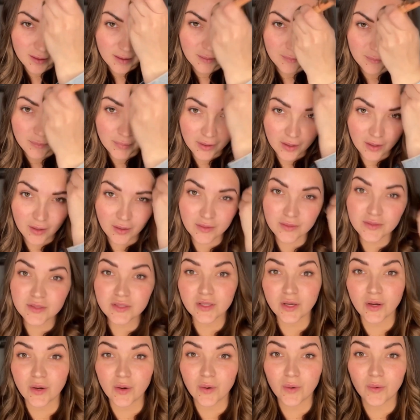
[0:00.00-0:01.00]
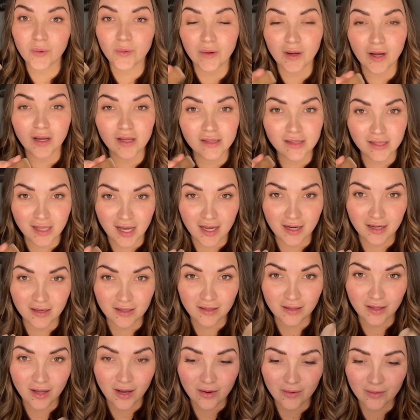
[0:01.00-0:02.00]
but also a lot of
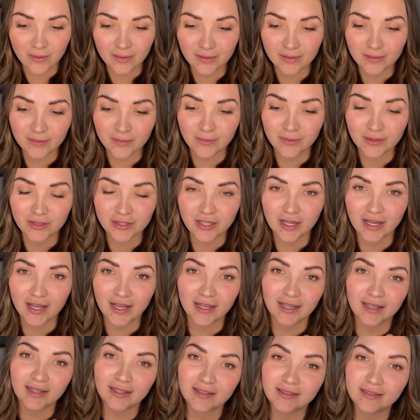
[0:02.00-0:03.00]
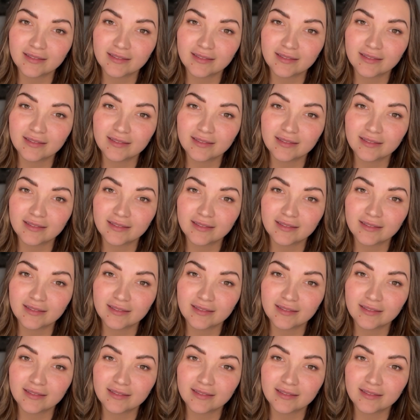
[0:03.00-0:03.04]
glow, which I